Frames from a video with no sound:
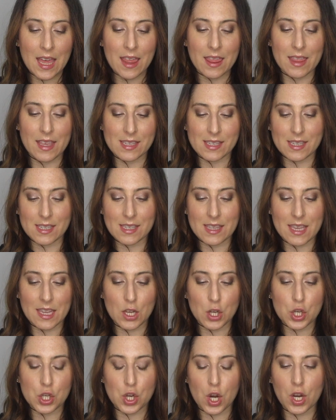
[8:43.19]
This is
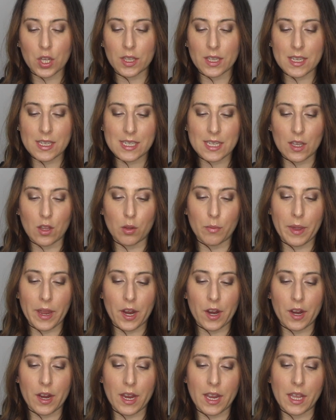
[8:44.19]
the Charlotte
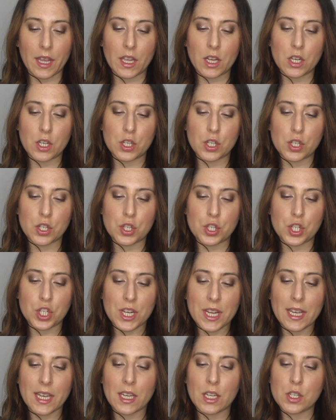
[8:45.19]
Tilbury
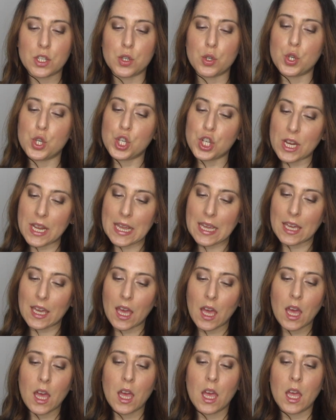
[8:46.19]
Cheek to
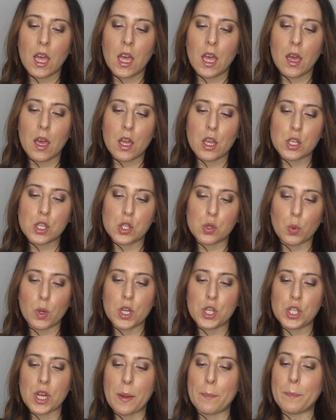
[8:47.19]
Chic
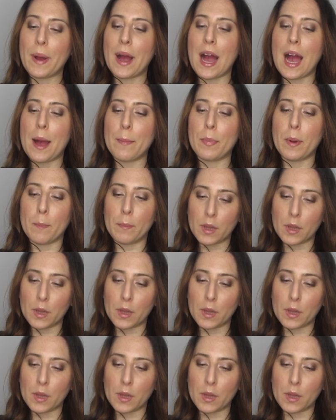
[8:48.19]
Swish and Pop